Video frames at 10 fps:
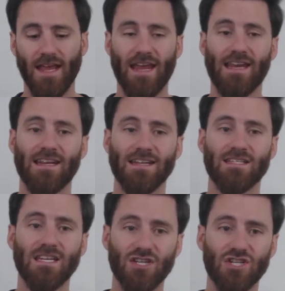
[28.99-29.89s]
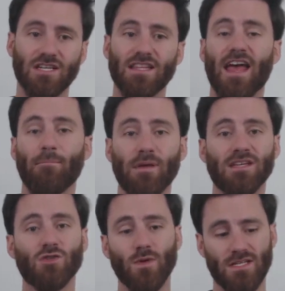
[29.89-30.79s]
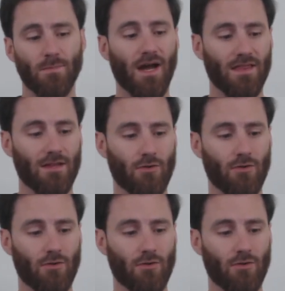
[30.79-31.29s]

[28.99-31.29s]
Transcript: And in addition to that big sweet spot,